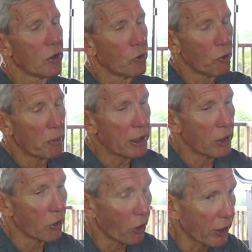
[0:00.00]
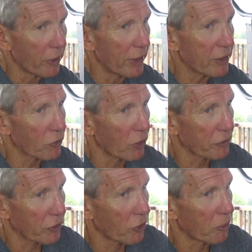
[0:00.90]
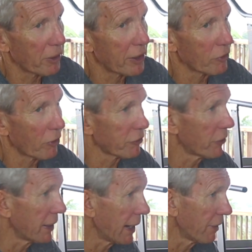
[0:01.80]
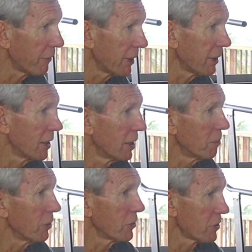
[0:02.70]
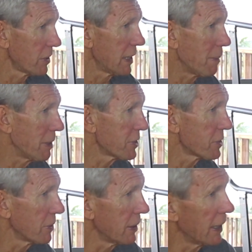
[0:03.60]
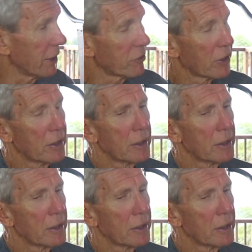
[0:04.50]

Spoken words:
Normally longer rest after Comrades after a down run because of the damage to the legs,